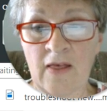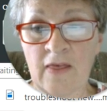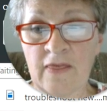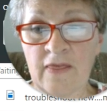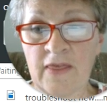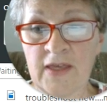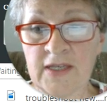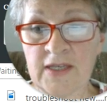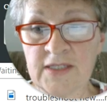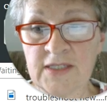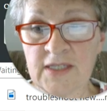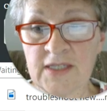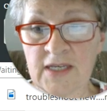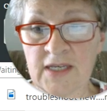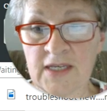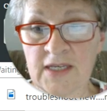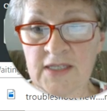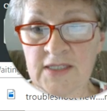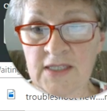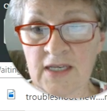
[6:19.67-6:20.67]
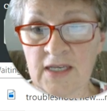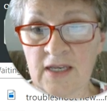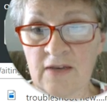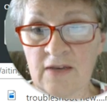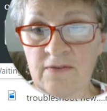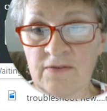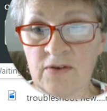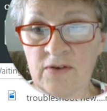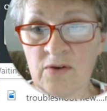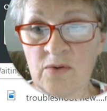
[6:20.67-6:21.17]
This is
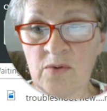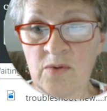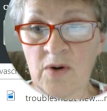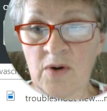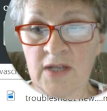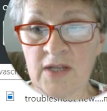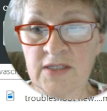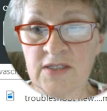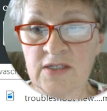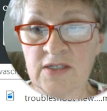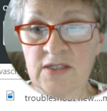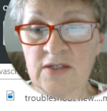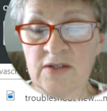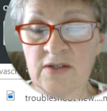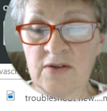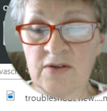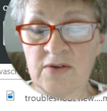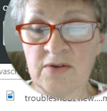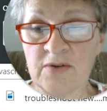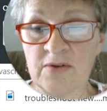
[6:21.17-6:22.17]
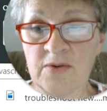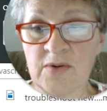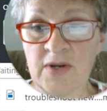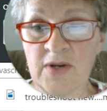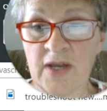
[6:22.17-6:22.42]
if you want to